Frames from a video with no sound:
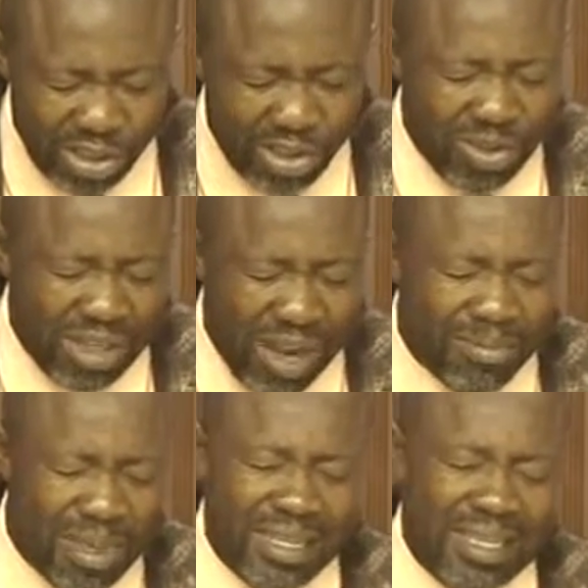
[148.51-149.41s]
So we
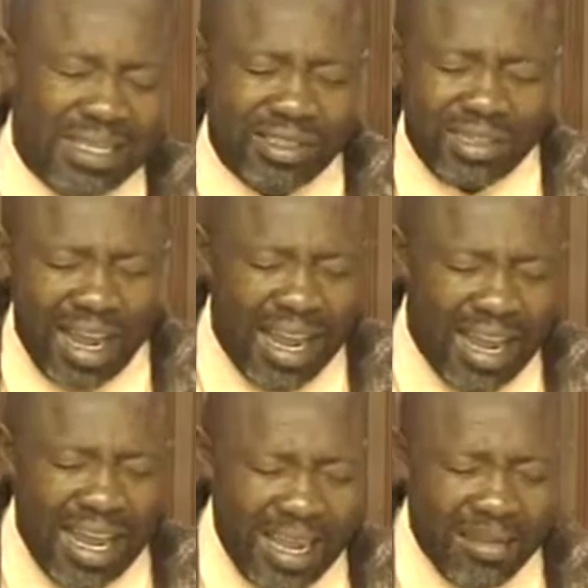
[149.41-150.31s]
commit this
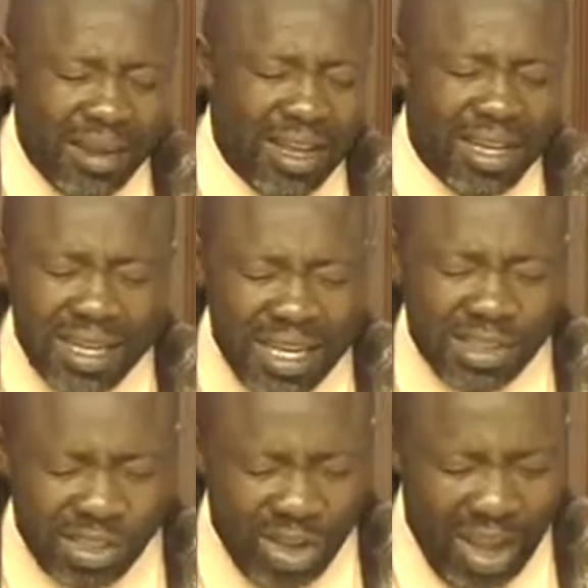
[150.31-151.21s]
time
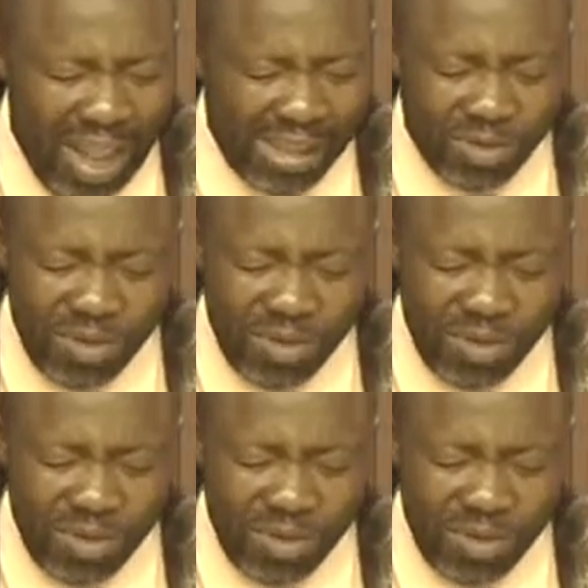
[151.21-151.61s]
into your hands.